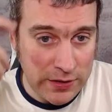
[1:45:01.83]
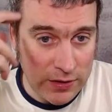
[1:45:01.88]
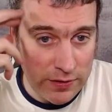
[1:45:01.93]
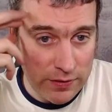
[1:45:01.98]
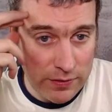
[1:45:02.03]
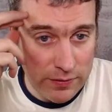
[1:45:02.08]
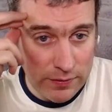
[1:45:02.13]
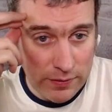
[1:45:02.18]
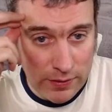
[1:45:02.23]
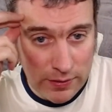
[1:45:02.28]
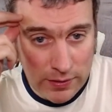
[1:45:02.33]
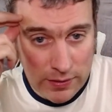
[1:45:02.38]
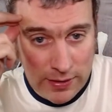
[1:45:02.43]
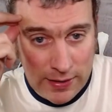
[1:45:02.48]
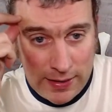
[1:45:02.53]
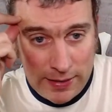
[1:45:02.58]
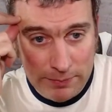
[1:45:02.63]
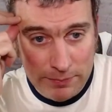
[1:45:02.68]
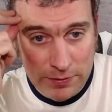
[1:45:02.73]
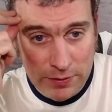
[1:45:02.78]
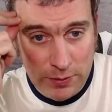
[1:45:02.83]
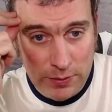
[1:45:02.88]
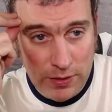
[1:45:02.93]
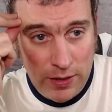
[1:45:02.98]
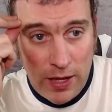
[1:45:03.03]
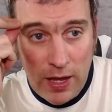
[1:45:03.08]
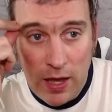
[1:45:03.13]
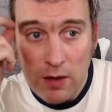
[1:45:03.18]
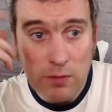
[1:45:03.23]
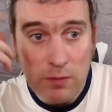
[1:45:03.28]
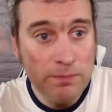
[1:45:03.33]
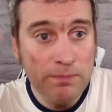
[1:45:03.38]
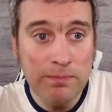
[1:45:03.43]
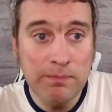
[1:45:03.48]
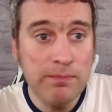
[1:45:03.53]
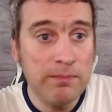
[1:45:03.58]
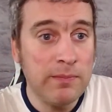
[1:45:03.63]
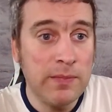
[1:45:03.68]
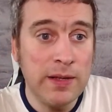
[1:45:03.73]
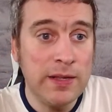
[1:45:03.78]
You can do it.
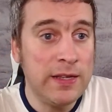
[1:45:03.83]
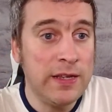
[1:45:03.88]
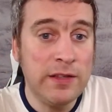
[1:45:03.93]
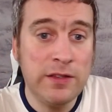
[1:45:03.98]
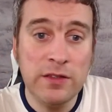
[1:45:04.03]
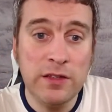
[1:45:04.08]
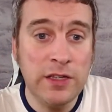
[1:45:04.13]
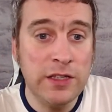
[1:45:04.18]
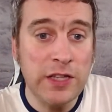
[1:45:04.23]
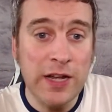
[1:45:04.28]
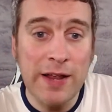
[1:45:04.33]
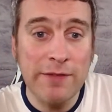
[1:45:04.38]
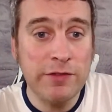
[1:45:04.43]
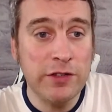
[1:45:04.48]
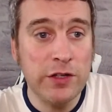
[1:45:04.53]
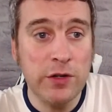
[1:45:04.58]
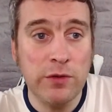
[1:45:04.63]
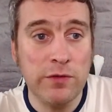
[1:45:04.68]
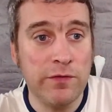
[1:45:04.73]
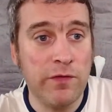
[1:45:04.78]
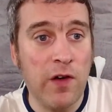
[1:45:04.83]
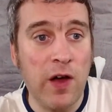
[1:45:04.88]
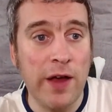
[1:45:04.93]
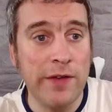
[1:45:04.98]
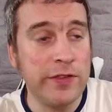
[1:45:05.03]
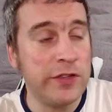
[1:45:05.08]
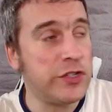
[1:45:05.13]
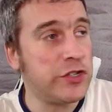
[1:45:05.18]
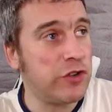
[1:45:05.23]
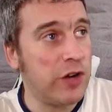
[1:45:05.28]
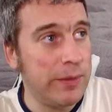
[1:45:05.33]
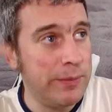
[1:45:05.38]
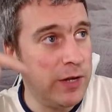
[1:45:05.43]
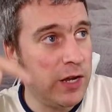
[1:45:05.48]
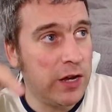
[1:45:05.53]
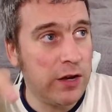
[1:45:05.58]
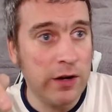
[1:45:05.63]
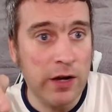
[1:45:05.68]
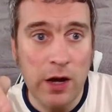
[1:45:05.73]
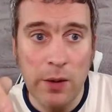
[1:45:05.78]
You don't have to do it via the stream. You
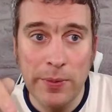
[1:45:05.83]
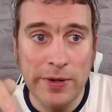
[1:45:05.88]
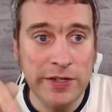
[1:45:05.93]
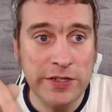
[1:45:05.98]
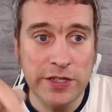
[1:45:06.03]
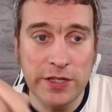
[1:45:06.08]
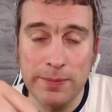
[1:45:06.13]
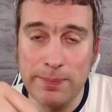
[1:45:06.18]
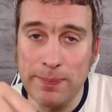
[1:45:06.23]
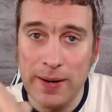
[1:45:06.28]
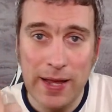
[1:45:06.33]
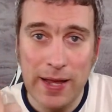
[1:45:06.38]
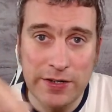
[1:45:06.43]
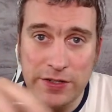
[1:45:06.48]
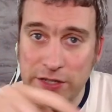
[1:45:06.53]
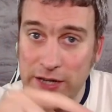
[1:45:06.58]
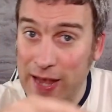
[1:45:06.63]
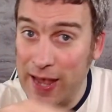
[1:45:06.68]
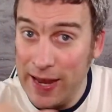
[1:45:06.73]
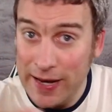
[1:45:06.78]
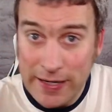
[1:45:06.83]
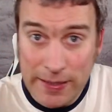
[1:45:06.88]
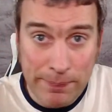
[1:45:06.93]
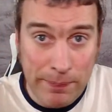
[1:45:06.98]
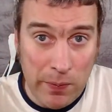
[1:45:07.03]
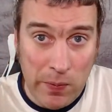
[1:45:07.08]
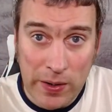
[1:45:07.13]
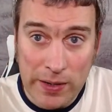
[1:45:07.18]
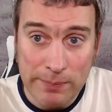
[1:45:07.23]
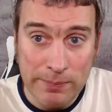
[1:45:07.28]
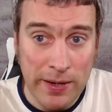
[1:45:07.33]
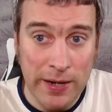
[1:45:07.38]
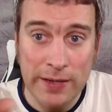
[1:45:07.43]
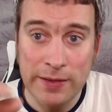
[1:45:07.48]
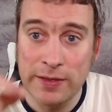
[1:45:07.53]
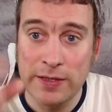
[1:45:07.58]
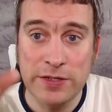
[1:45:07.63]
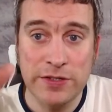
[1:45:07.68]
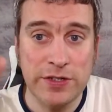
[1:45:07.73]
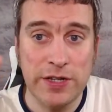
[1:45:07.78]
can go into the pledge at any point, mate.
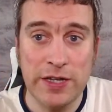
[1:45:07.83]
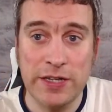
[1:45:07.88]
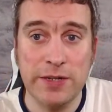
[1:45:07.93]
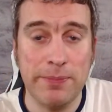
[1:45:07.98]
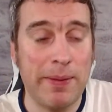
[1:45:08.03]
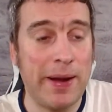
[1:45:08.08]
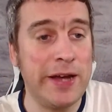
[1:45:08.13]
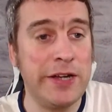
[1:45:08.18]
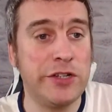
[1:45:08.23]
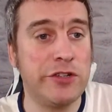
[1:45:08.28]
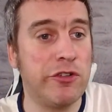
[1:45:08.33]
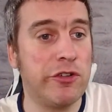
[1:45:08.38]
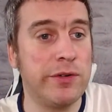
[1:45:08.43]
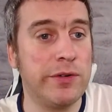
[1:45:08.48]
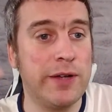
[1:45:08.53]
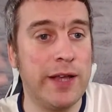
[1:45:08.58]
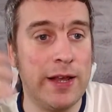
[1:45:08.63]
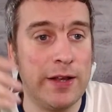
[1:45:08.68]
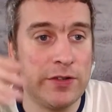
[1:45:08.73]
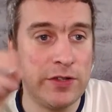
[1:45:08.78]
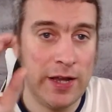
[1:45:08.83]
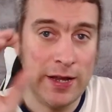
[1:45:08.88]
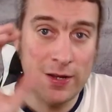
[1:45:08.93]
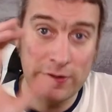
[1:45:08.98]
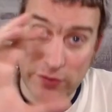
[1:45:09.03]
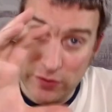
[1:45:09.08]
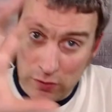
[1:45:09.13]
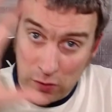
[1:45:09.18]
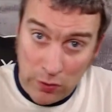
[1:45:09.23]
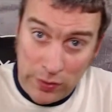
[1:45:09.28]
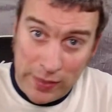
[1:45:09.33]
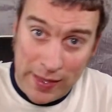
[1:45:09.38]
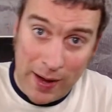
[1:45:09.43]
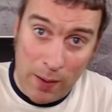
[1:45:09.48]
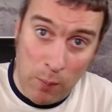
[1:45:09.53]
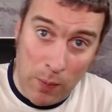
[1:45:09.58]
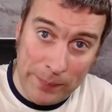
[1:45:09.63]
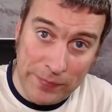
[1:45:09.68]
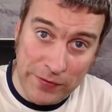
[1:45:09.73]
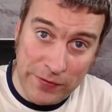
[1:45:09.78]
It's a Patreon. It's on their
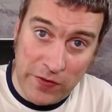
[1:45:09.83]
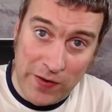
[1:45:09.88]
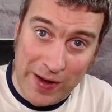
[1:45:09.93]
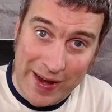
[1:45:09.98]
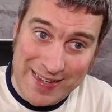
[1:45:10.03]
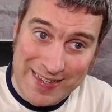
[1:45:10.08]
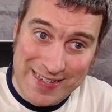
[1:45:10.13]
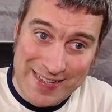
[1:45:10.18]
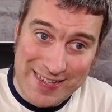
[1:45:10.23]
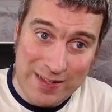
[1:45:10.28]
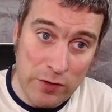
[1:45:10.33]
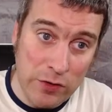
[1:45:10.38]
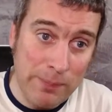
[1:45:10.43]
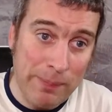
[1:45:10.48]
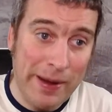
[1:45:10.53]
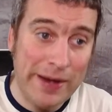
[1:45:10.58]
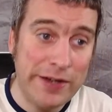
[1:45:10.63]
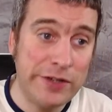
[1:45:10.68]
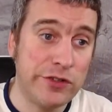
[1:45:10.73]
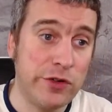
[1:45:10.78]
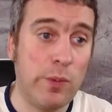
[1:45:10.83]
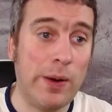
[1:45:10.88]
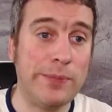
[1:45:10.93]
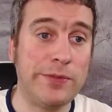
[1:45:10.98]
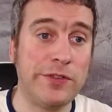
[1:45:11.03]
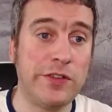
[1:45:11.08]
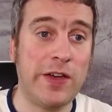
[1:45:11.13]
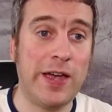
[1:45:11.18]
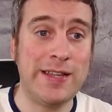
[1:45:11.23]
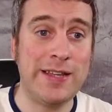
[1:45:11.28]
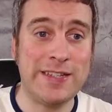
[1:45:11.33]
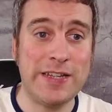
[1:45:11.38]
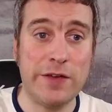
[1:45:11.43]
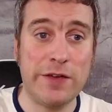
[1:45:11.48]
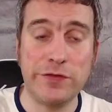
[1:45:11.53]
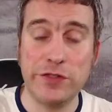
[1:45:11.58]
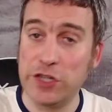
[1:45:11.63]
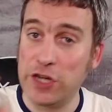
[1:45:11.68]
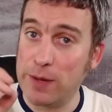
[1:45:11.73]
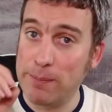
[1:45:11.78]
website. It's on the Patreon website itself,
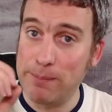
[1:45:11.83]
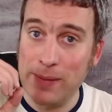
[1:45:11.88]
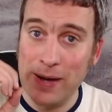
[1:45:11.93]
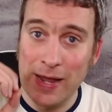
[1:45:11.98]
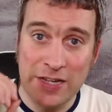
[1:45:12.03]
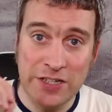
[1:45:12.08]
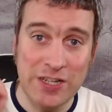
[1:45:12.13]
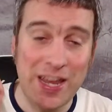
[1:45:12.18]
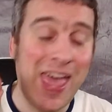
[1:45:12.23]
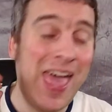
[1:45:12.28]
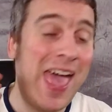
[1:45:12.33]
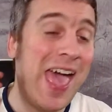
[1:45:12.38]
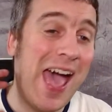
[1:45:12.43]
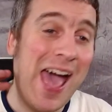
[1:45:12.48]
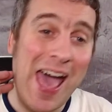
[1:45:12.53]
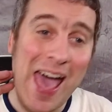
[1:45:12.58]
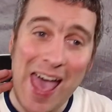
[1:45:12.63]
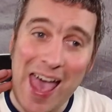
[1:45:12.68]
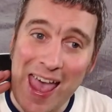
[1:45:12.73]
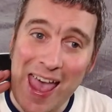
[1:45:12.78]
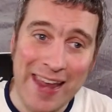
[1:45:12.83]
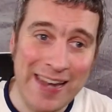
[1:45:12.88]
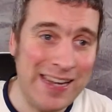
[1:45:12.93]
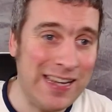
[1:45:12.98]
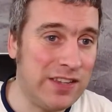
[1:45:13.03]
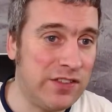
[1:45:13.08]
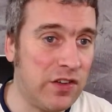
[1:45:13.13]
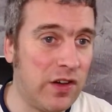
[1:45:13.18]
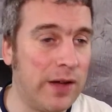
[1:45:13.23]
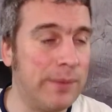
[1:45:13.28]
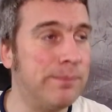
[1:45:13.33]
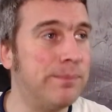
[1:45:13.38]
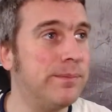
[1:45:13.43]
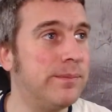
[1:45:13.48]
so you can pledge at any time.